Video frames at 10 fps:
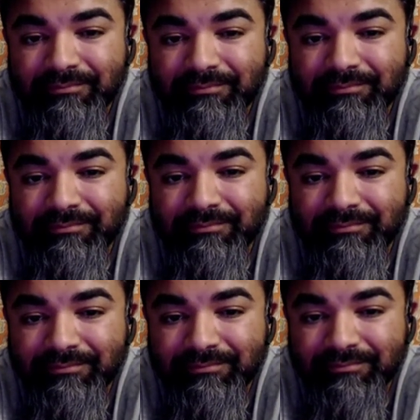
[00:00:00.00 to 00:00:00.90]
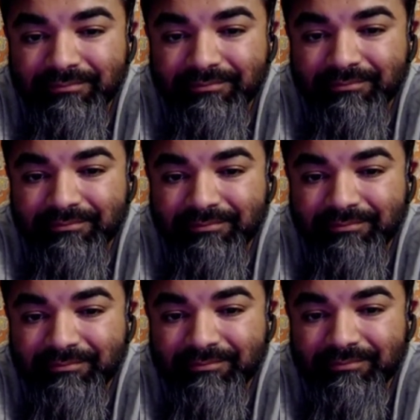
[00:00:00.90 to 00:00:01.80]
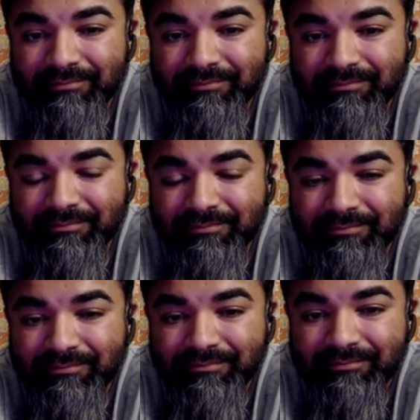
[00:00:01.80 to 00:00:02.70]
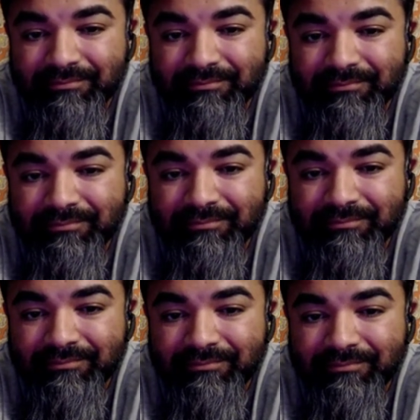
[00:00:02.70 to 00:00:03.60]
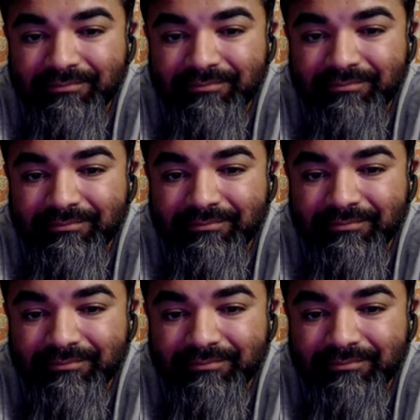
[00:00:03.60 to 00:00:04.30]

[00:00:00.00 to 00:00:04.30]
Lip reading: No words are spoken by the person on screen.